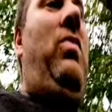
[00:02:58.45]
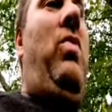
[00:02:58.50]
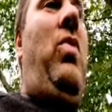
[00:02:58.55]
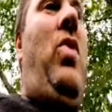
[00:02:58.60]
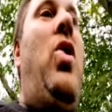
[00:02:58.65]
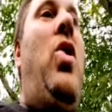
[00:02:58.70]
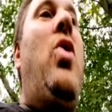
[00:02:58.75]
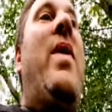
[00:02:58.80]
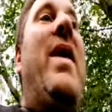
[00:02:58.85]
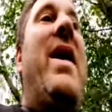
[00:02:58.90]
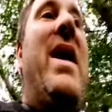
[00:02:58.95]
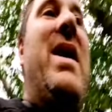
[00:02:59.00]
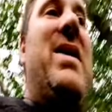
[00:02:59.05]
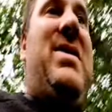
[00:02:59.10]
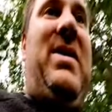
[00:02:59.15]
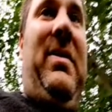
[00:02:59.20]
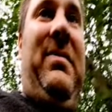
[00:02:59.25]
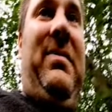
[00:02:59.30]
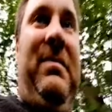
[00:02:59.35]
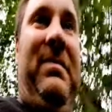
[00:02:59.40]
who he
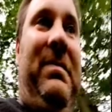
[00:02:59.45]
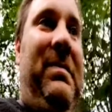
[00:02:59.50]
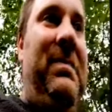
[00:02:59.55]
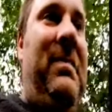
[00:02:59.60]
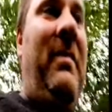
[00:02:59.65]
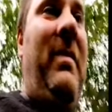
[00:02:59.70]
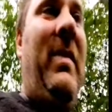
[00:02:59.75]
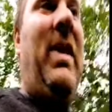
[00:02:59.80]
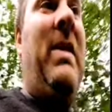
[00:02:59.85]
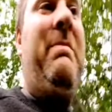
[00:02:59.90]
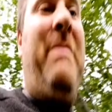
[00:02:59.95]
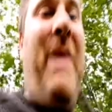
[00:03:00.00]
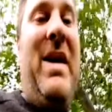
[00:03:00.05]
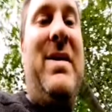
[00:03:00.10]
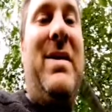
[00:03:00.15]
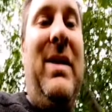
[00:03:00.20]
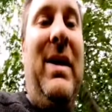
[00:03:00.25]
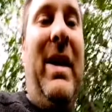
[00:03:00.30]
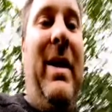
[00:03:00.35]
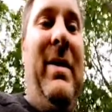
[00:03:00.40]
is,
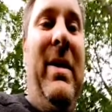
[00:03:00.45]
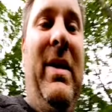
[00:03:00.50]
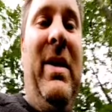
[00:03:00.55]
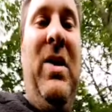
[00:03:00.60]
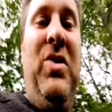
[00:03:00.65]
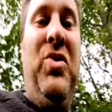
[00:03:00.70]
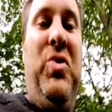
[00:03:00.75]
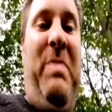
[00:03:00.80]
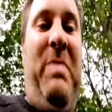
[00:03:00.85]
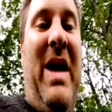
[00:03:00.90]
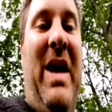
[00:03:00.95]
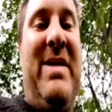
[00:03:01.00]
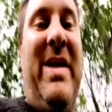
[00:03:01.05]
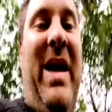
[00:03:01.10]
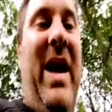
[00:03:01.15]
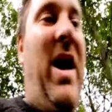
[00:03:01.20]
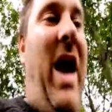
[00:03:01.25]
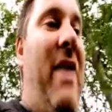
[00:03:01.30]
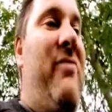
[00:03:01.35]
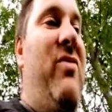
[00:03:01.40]
basically, just by
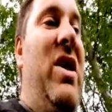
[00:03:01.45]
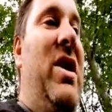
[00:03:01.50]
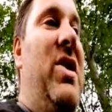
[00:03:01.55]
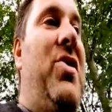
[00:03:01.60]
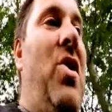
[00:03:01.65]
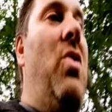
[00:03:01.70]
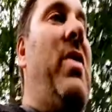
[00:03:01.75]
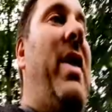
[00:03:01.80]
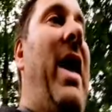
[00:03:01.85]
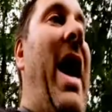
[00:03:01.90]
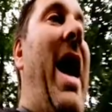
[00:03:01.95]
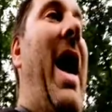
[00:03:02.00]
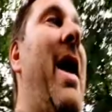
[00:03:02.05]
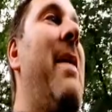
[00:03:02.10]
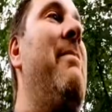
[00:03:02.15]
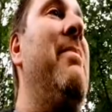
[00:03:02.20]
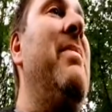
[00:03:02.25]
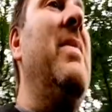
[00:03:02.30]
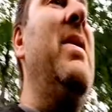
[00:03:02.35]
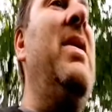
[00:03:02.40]
saying "I really don't care."
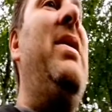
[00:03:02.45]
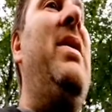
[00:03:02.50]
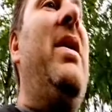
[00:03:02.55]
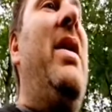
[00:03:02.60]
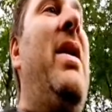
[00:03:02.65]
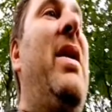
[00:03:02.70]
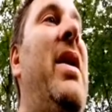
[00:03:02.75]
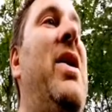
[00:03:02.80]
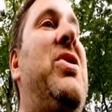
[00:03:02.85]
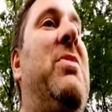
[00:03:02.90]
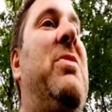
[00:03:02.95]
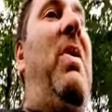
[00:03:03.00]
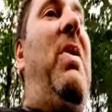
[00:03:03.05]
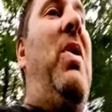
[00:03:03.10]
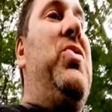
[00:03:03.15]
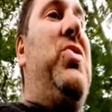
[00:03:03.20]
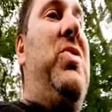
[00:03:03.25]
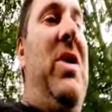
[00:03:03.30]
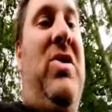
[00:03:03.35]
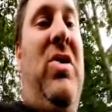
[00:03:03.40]
He's
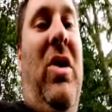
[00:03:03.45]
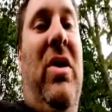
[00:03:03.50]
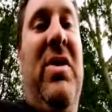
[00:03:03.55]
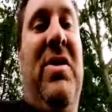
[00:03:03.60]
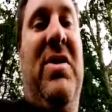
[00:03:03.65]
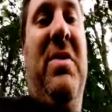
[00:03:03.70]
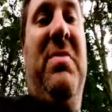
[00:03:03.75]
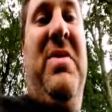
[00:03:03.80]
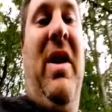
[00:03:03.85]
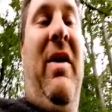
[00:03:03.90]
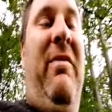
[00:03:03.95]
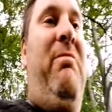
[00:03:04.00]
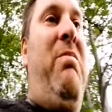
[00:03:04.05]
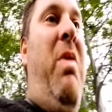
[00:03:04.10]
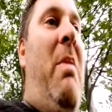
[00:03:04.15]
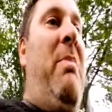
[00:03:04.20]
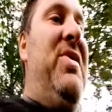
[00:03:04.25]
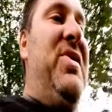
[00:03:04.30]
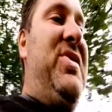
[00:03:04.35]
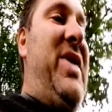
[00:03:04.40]
calling himself
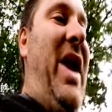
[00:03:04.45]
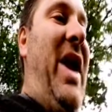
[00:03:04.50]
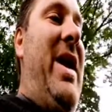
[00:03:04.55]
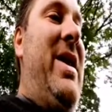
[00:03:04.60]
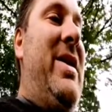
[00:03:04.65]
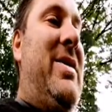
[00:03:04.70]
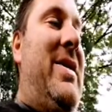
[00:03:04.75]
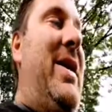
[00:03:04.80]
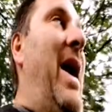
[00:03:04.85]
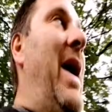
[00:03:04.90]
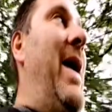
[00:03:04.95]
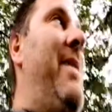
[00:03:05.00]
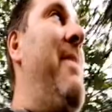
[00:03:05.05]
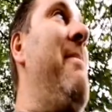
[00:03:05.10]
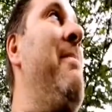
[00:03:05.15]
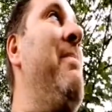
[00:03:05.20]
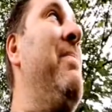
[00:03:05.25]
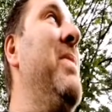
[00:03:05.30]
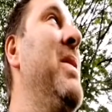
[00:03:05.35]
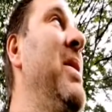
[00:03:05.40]
Bob the Science Guy,
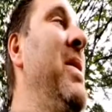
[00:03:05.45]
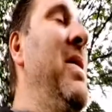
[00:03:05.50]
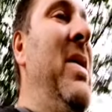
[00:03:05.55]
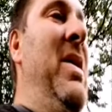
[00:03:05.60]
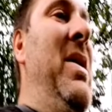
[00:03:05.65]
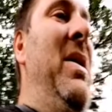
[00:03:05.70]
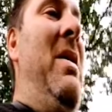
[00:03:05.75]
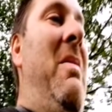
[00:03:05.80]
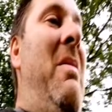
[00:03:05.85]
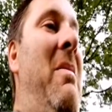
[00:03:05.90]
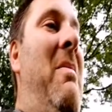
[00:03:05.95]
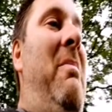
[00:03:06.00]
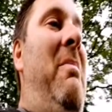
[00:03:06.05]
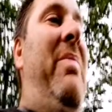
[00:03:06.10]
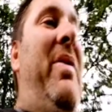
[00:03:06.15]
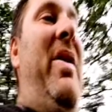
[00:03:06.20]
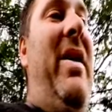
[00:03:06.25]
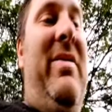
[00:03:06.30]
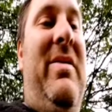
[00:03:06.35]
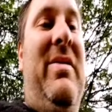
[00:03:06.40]

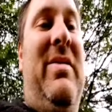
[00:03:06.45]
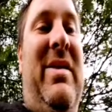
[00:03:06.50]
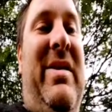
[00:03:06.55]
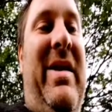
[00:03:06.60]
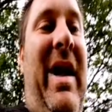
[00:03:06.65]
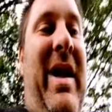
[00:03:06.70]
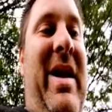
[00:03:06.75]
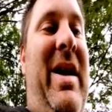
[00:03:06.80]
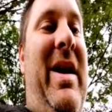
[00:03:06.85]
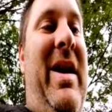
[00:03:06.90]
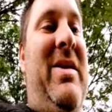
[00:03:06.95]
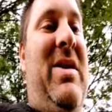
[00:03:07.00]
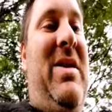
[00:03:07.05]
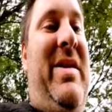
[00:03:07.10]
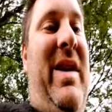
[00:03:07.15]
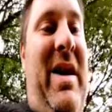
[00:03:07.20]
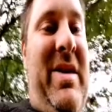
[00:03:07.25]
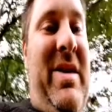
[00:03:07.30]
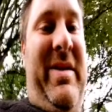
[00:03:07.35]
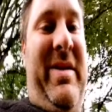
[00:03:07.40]
but to say he's a
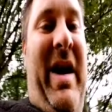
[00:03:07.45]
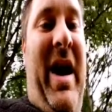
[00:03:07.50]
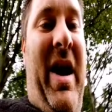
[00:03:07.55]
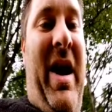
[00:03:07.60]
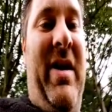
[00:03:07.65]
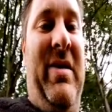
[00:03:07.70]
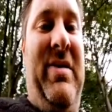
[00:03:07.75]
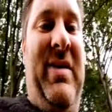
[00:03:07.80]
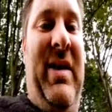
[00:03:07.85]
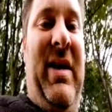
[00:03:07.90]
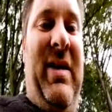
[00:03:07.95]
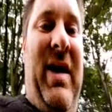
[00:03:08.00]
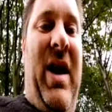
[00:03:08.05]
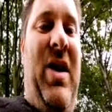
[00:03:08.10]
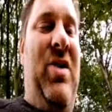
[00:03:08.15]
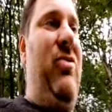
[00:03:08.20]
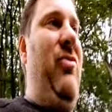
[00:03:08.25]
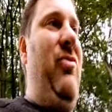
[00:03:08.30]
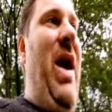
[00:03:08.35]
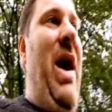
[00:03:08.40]
science guy and saying that
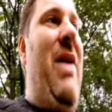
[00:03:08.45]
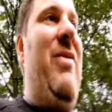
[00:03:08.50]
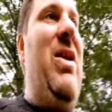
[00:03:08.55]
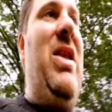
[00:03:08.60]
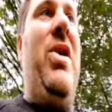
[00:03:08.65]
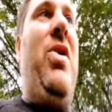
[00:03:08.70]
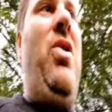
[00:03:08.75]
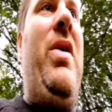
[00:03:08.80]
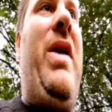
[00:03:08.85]
"I really don't